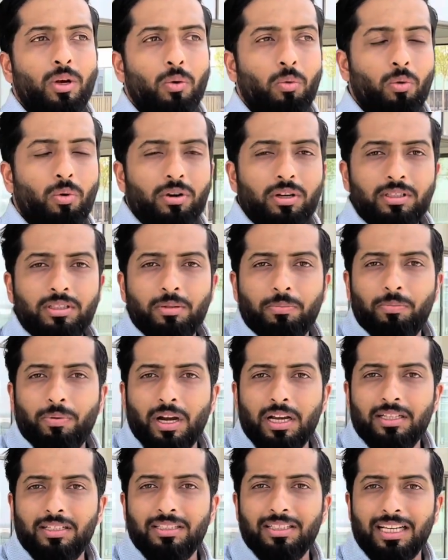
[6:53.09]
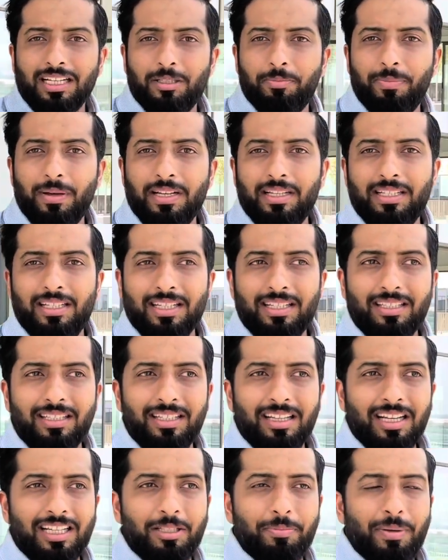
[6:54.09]
What is the prices
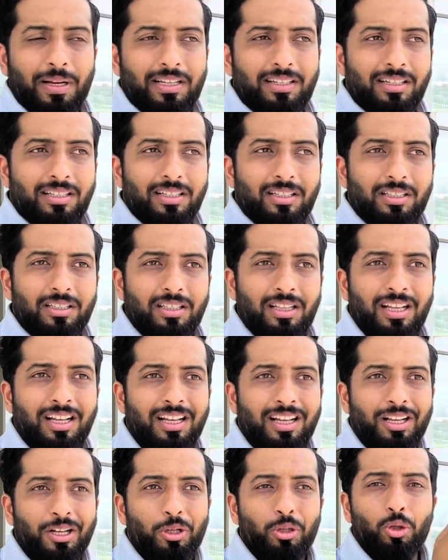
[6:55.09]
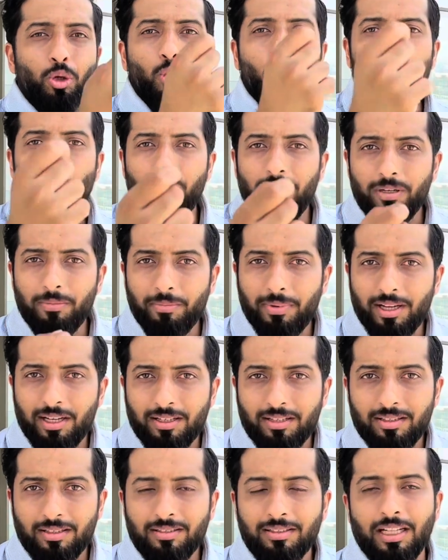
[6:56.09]
expected in the Golden
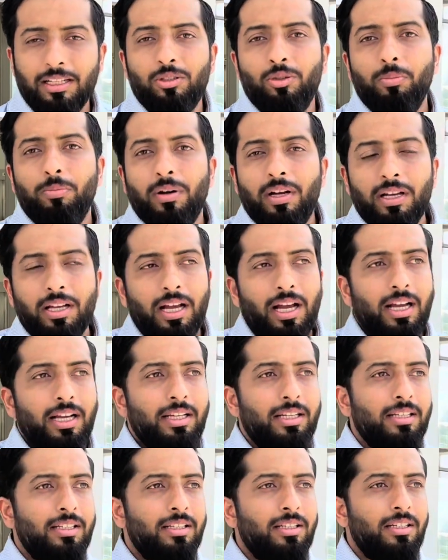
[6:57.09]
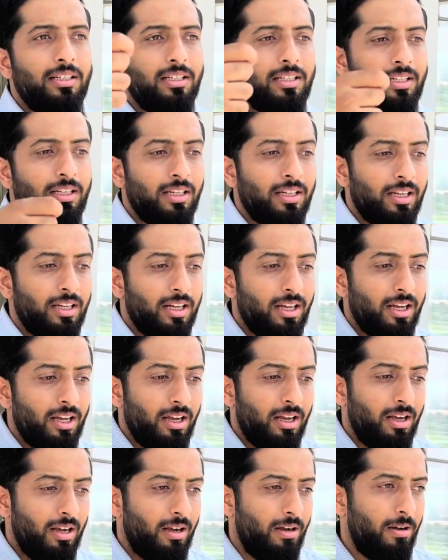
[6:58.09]
Belt? That's Dubai Island.
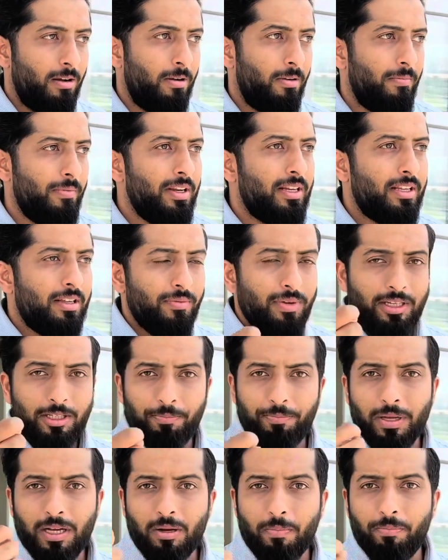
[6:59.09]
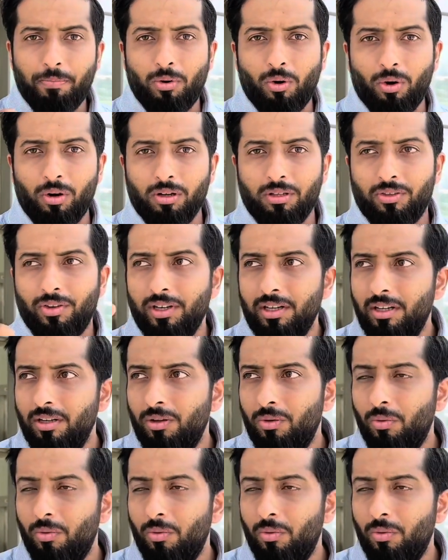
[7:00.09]
We'll pick up products, right?